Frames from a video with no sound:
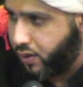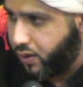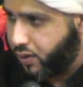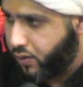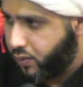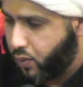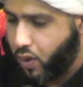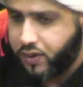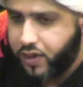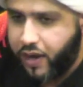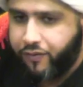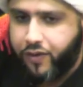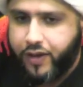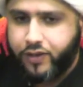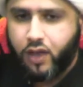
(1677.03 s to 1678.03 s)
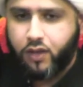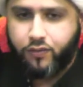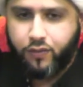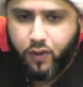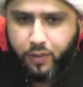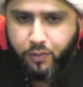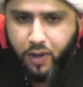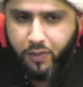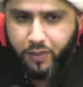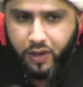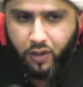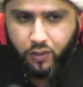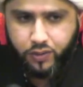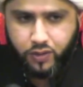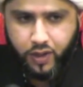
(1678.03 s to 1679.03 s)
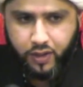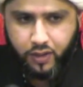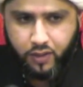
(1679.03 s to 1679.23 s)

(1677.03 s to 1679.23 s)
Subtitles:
What have I done for Imam al-Hussein?